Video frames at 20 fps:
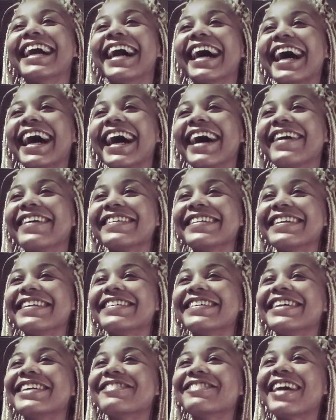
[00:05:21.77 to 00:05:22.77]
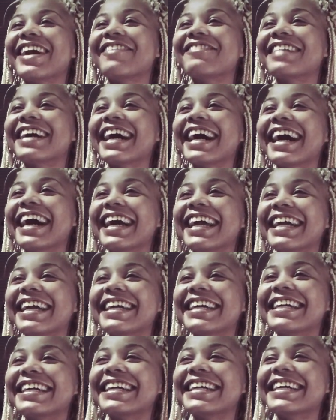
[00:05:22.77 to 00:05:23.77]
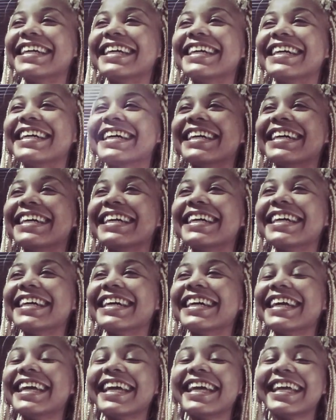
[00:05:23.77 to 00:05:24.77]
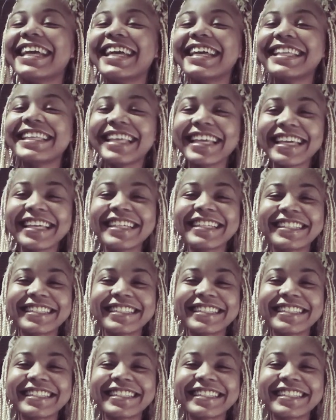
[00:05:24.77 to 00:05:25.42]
I don't know, in my mind, yeah,